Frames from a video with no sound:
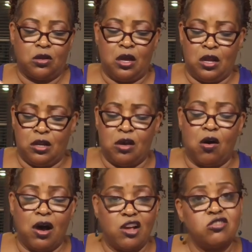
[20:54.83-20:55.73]
In
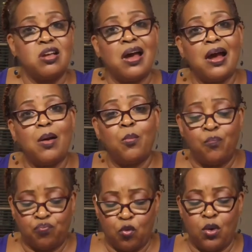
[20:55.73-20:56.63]
God's
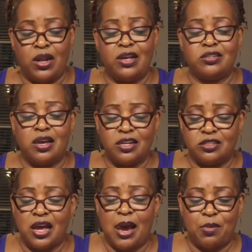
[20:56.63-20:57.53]
time, when it's his
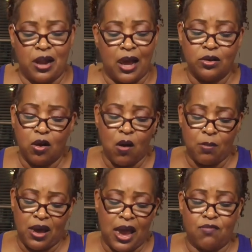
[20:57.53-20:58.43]
time, and I know I'm
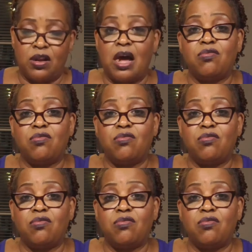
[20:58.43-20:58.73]
going to have it,